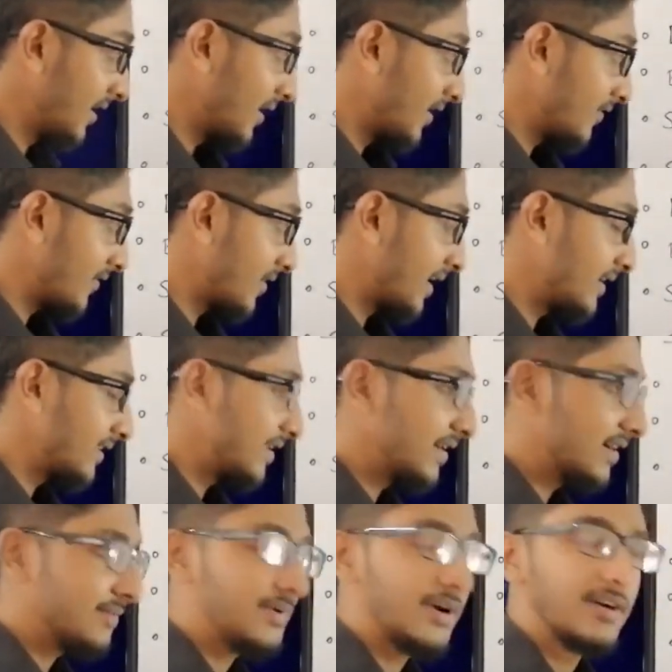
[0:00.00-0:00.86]
you can
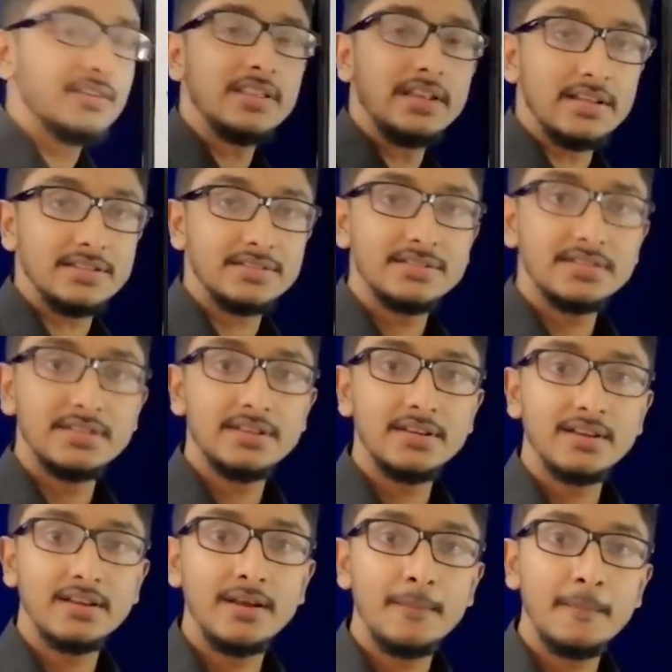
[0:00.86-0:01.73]
think about this.
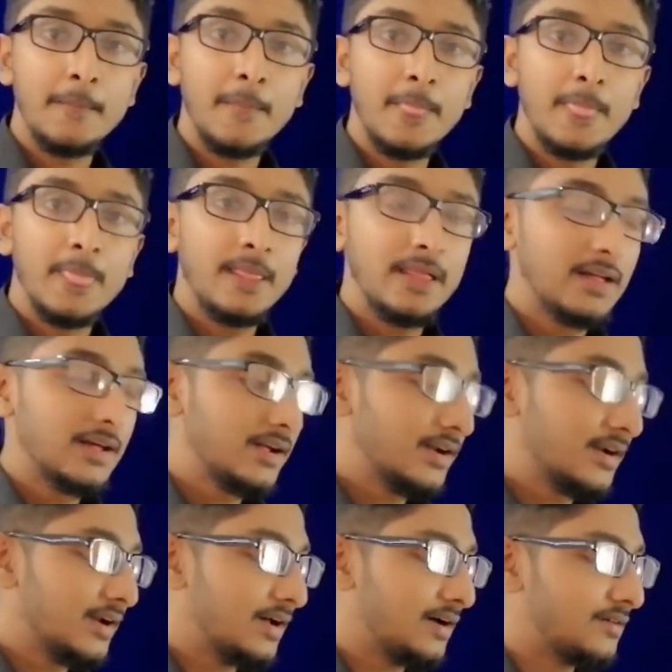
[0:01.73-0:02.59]

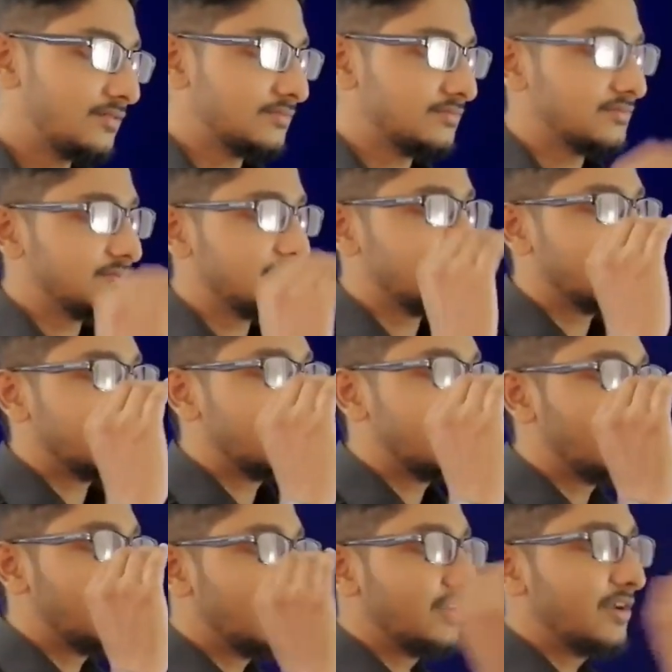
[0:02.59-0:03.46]
Now,
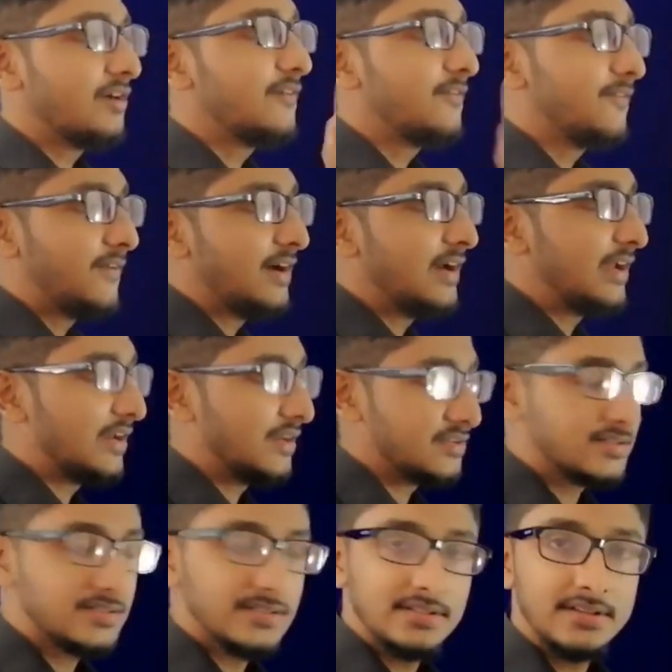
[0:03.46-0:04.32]
for your
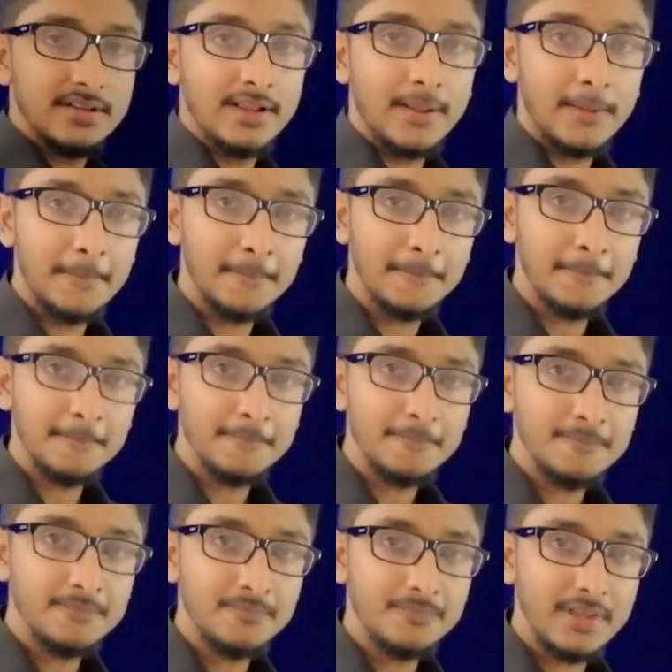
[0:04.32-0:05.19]
files
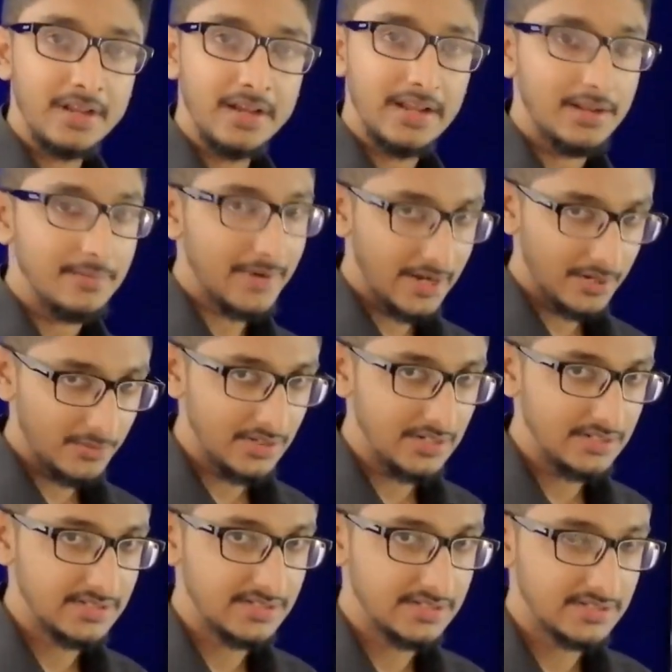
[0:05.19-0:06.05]
in a
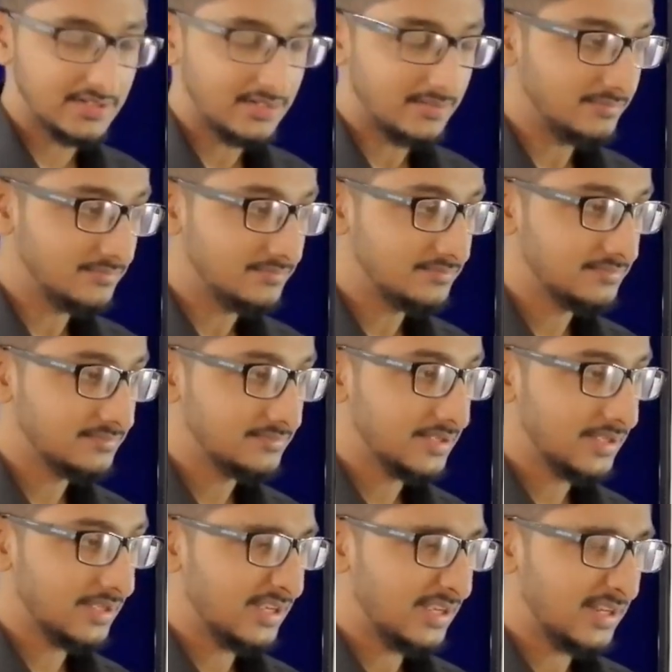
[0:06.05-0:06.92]
manual system,
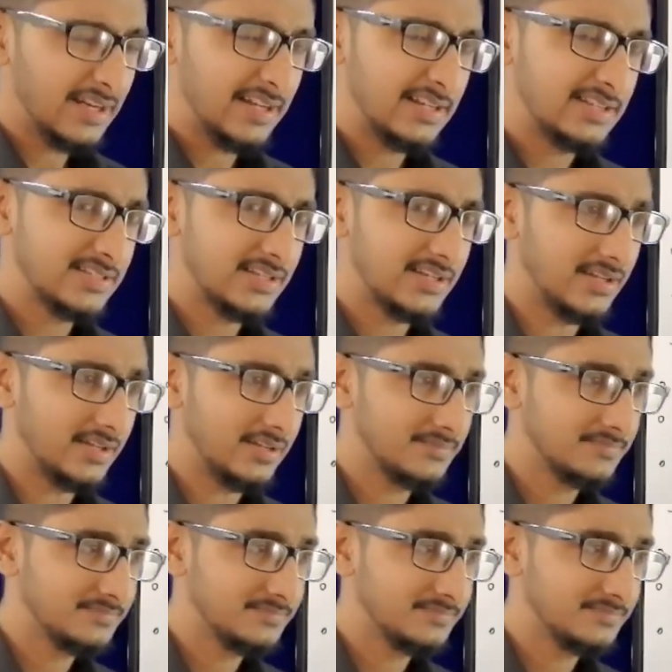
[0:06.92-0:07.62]
let's say